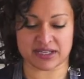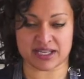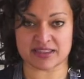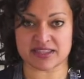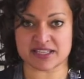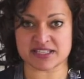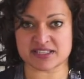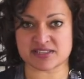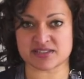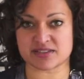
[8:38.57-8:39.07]
And
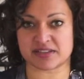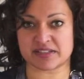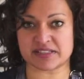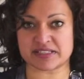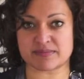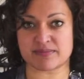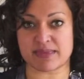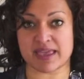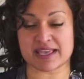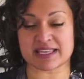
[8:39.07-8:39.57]
this is going
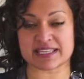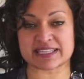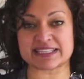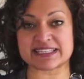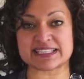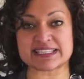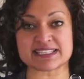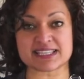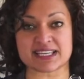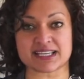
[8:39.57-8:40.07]
to make
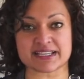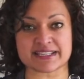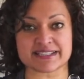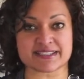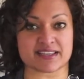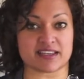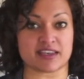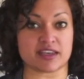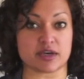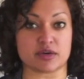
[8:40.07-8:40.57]
this
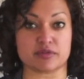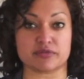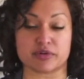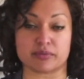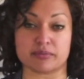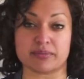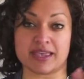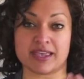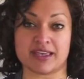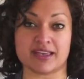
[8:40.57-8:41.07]
icing go
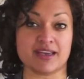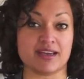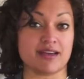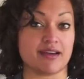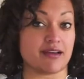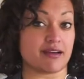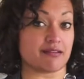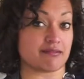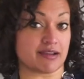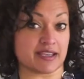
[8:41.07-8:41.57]
from being
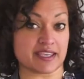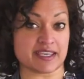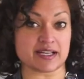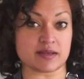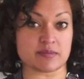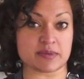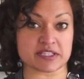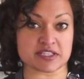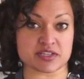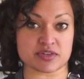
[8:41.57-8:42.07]
a regular
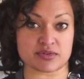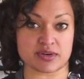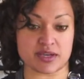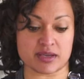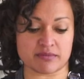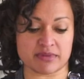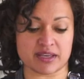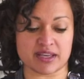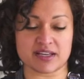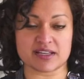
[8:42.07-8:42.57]

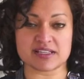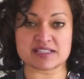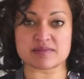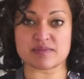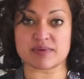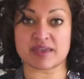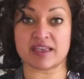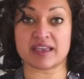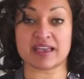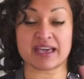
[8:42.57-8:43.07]
buttercream to
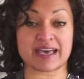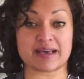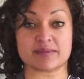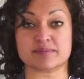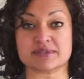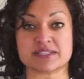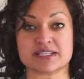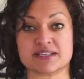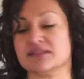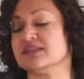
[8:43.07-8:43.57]
being
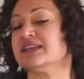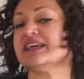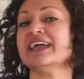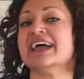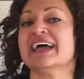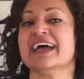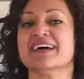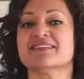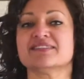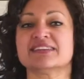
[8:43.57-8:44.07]
absolutely
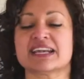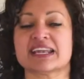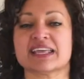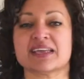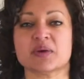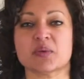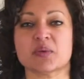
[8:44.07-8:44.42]
heavenly